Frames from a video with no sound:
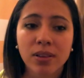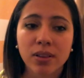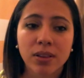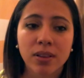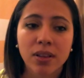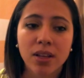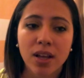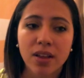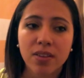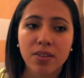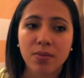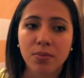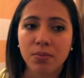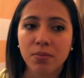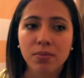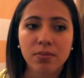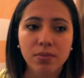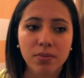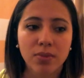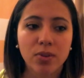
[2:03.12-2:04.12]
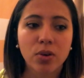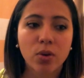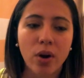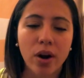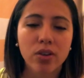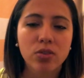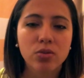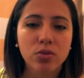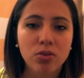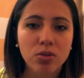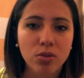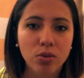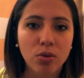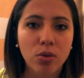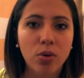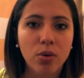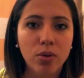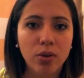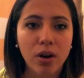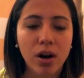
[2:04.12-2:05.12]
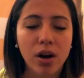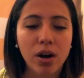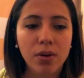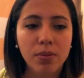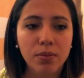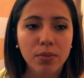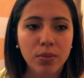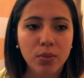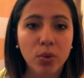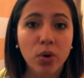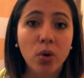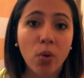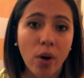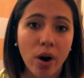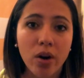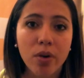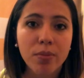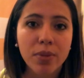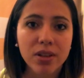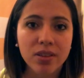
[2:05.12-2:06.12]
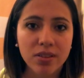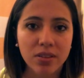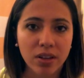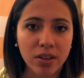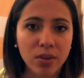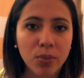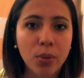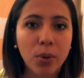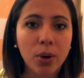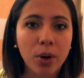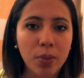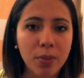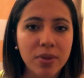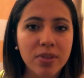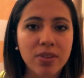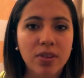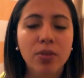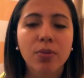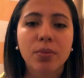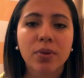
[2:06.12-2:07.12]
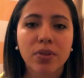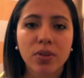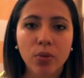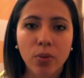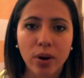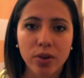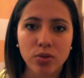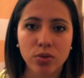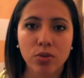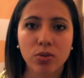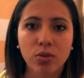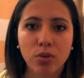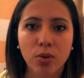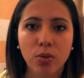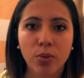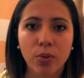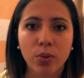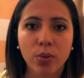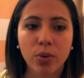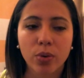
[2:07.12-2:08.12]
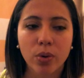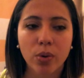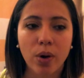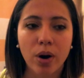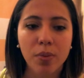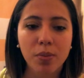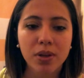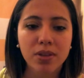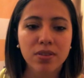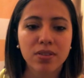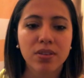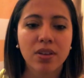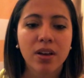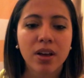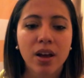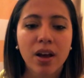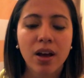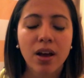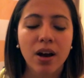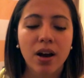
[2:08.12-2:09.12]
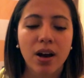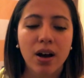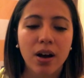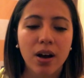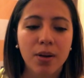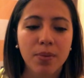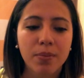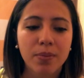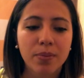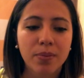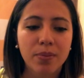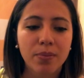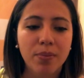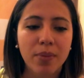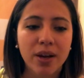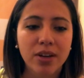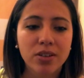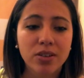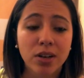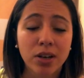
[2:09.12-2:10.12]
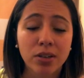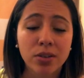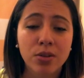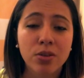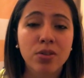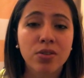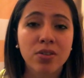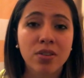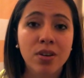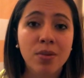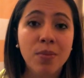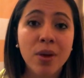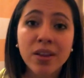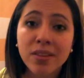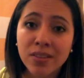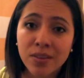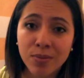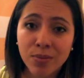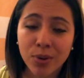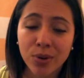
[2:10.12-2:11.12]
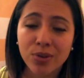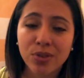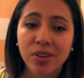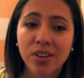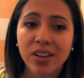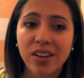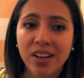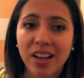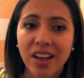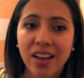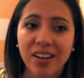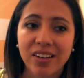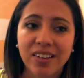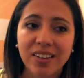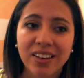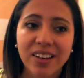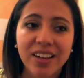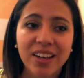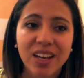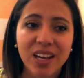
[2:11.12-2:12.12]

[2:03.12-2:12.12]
and that's the graduate school requirements, not the program itself, but the graduate school requirements. My director is an amazing person, and